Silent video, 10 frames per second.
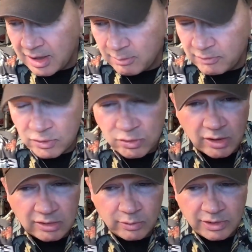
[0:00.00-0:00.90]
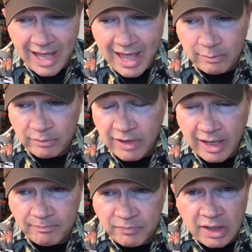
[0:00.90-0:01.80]
Um, if you're struggling with that, we've
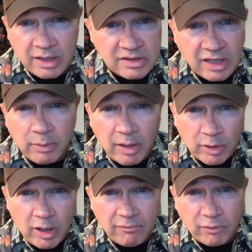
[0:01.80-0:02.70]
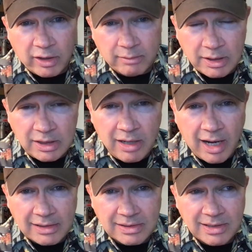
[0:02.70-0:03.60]
got Celebrate Recovery on Monday
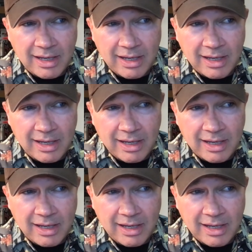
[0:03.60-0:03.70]
nights.